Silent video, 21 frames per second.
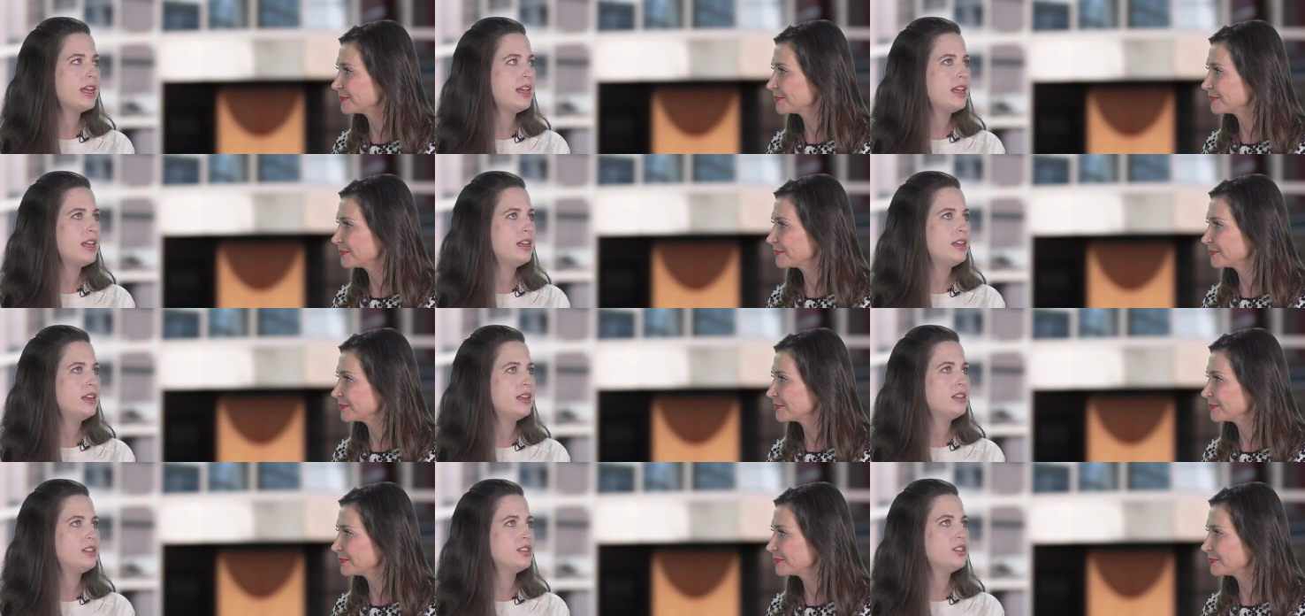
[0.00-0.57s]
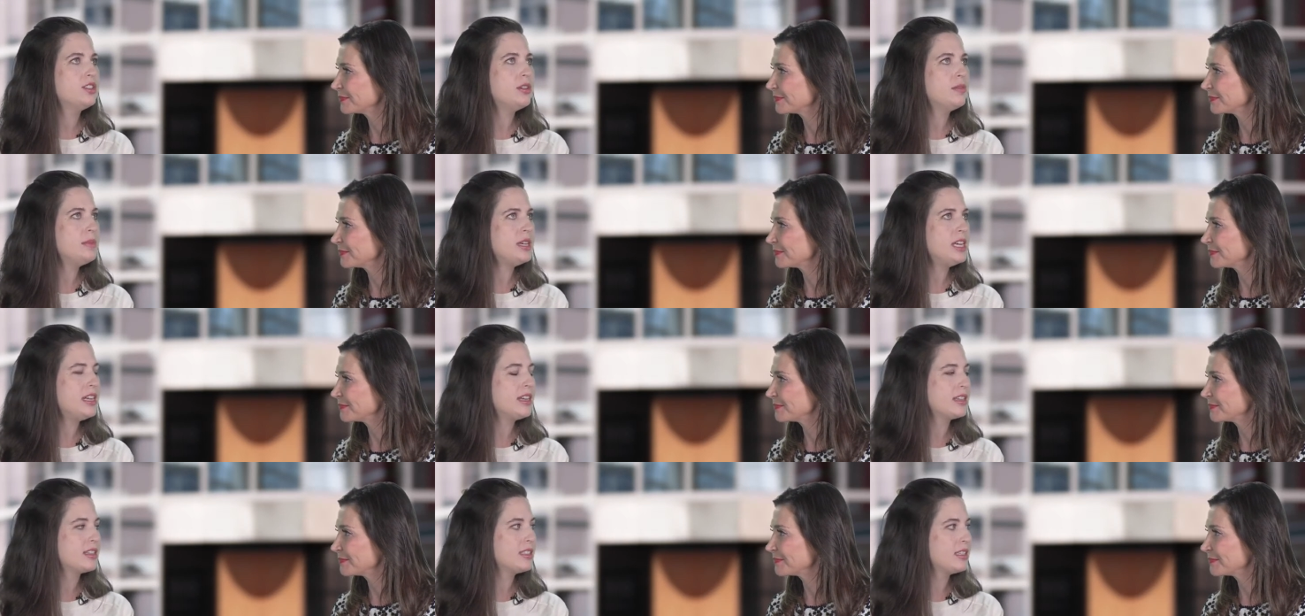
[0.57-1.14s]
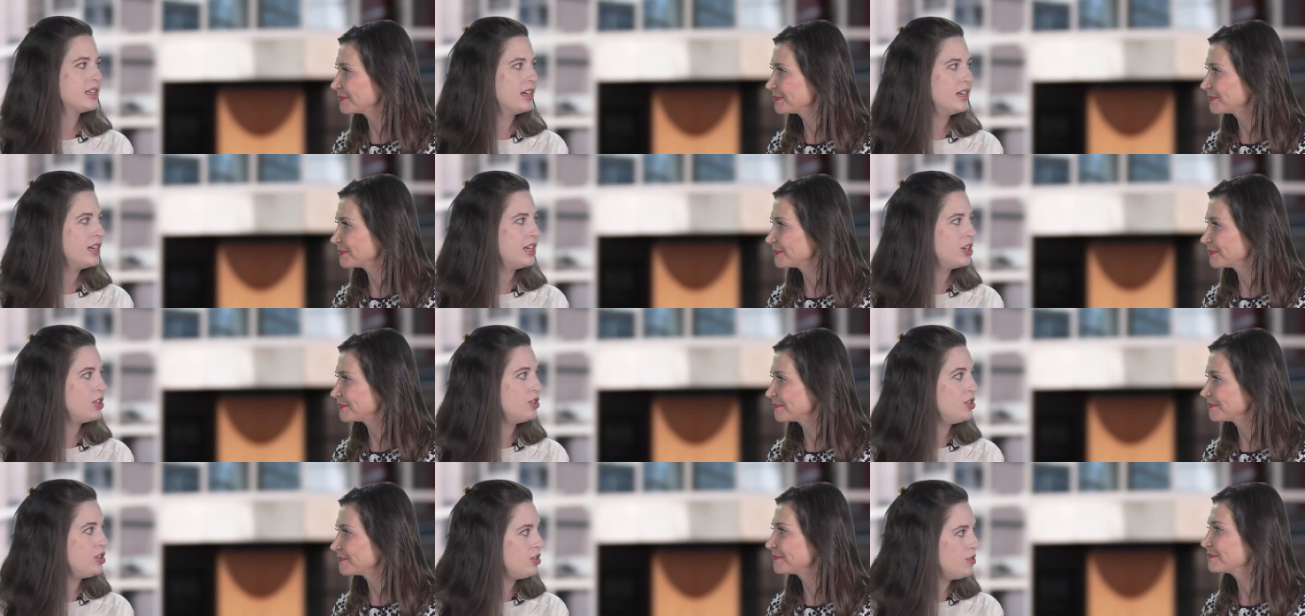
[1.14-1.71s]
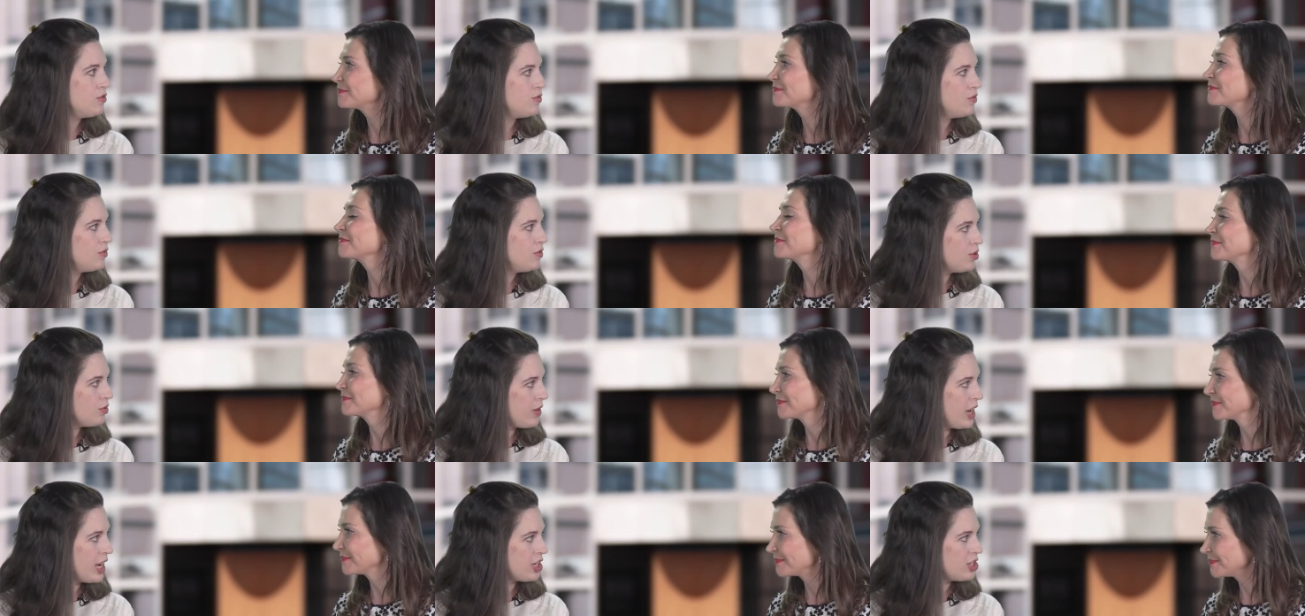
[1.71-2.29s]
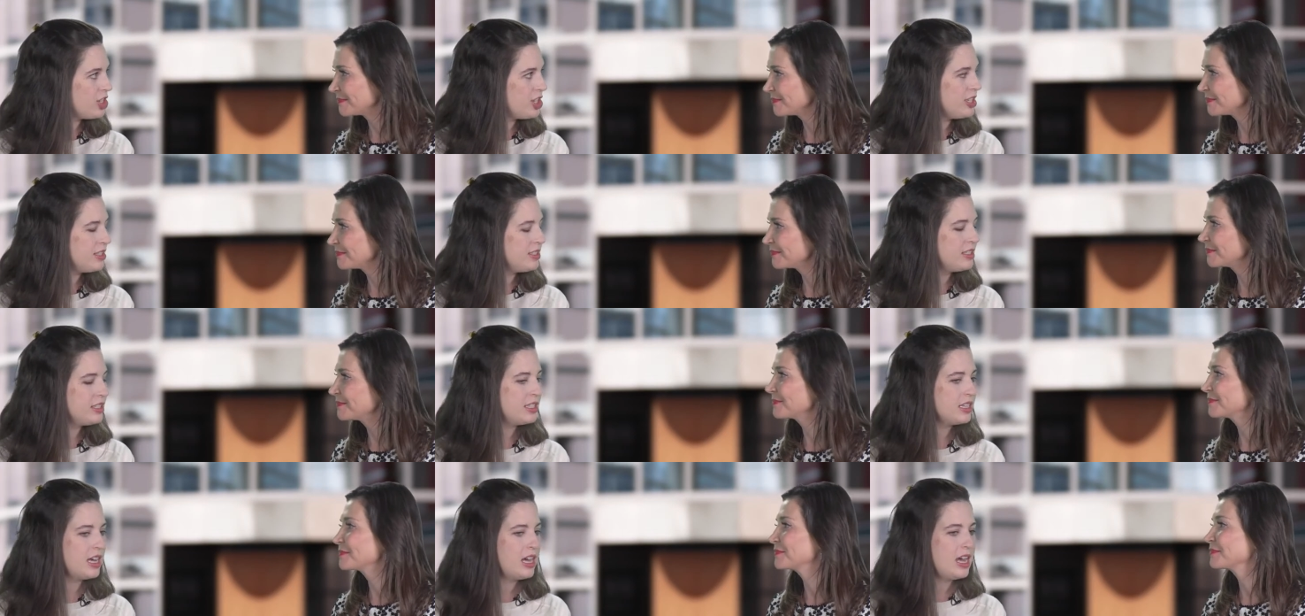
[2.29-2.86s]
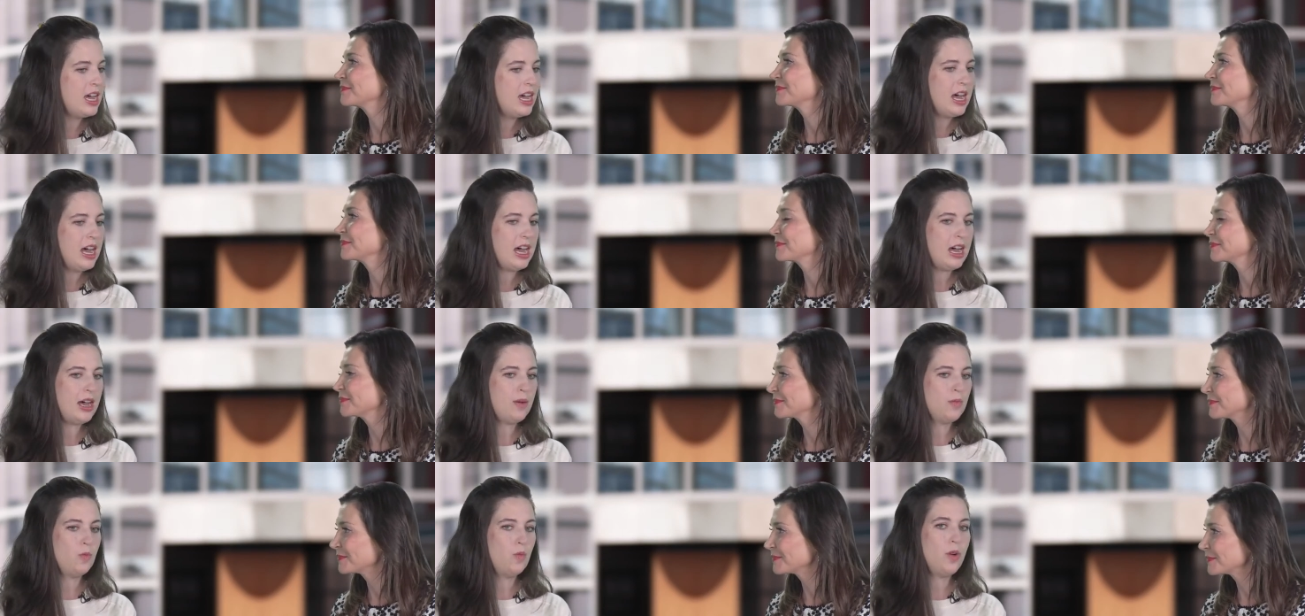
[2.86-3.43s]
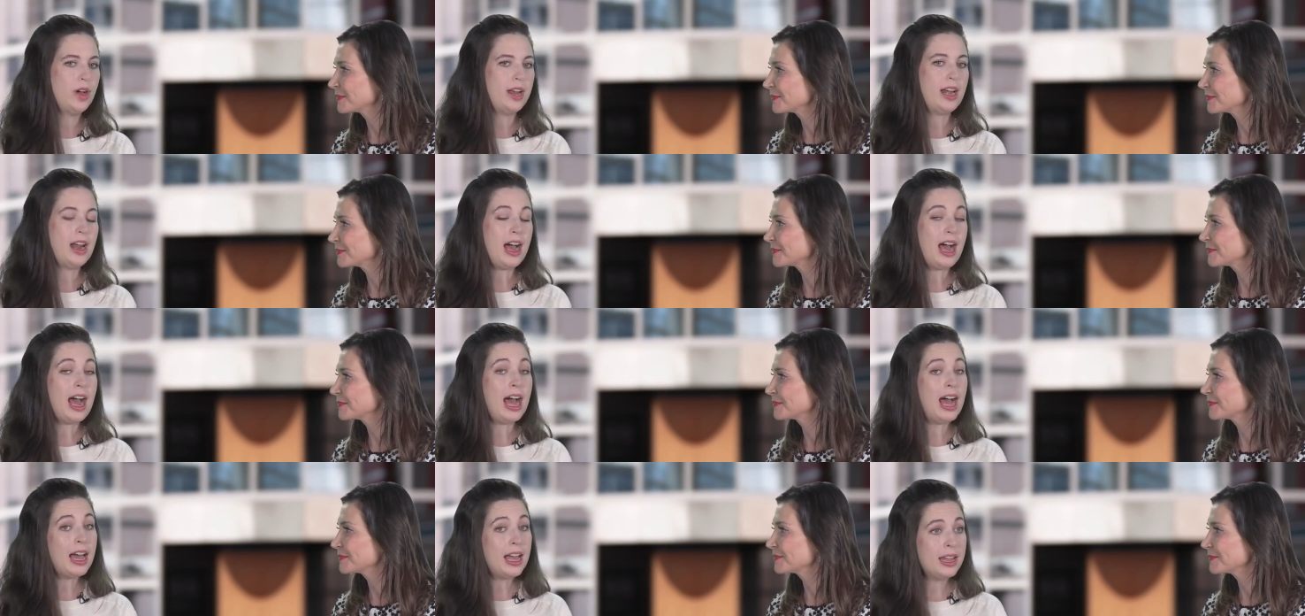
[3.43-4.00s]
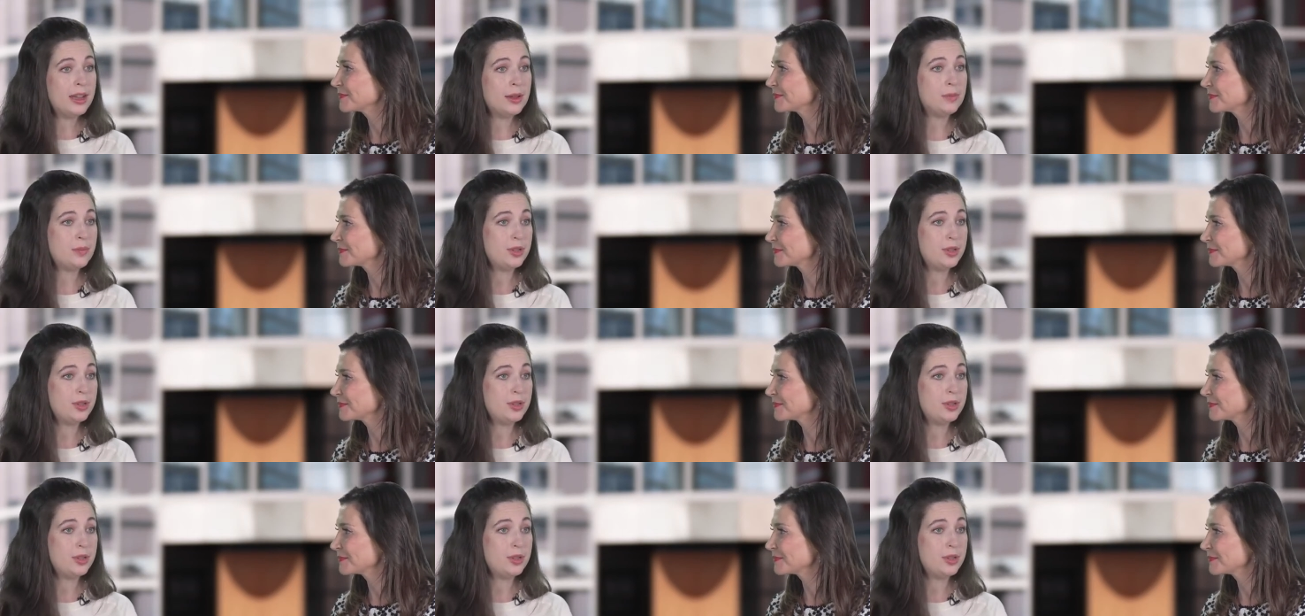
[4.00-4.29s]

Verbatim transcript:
Speaker 1: in so many exciting new directions. Um, what I am